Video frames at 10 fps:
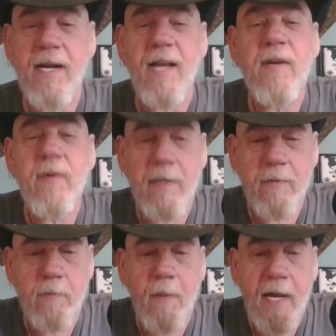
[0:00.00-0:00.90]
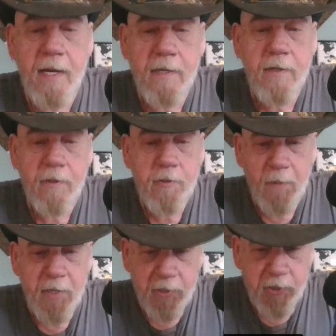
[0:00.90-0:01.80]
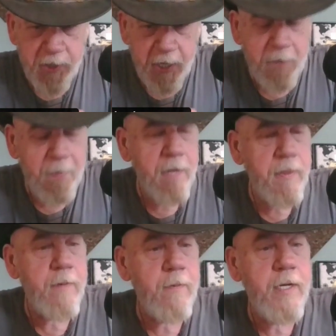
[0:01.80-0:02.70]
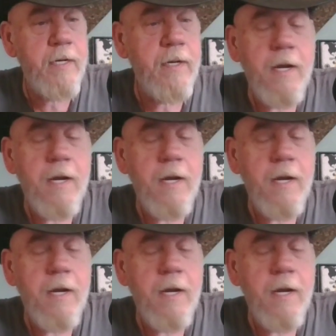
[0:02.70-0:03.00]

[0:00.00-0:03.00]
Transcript: And I know that was bad English, but it just came out that way.